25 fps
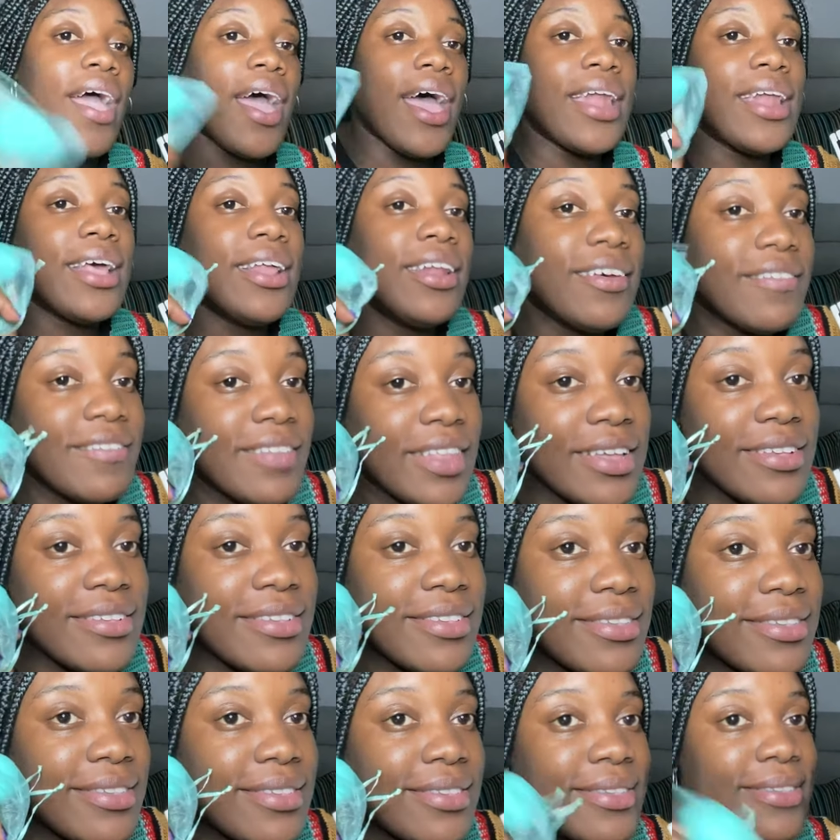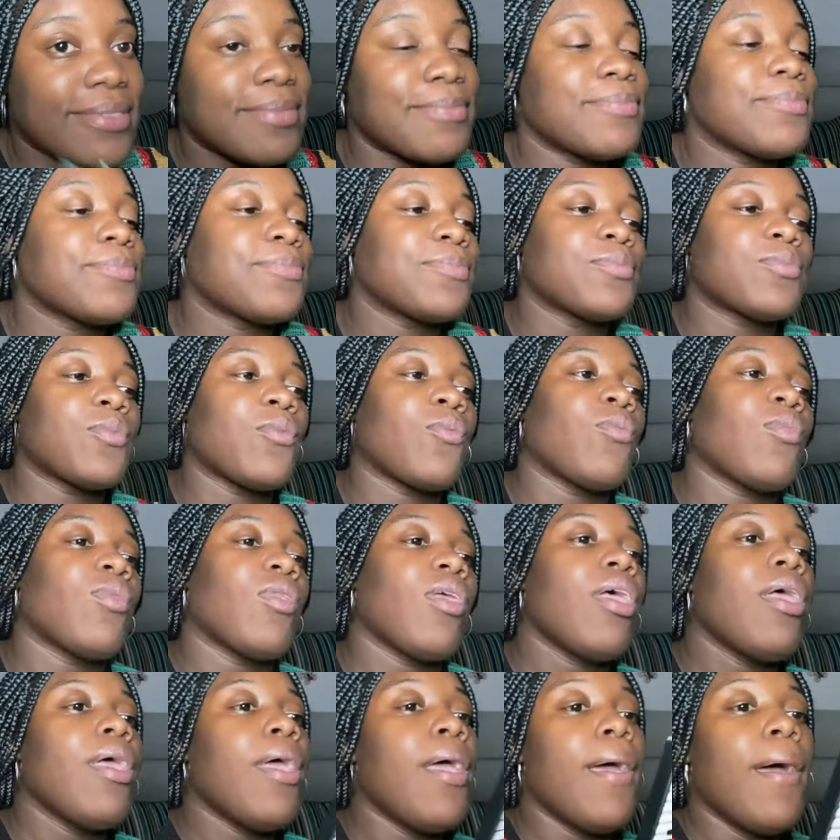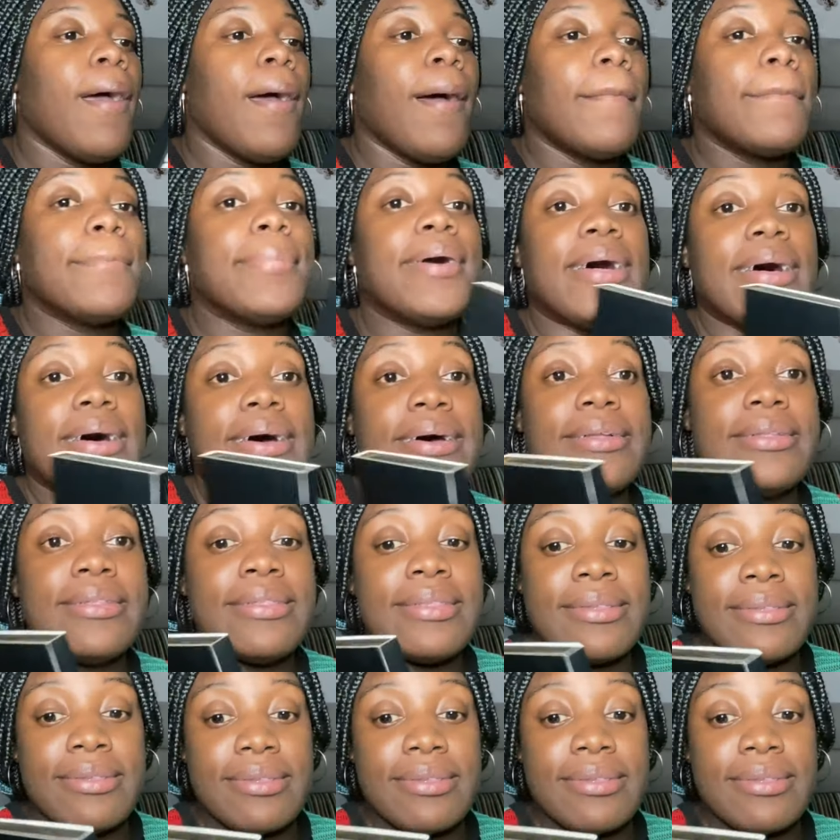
And I love this. But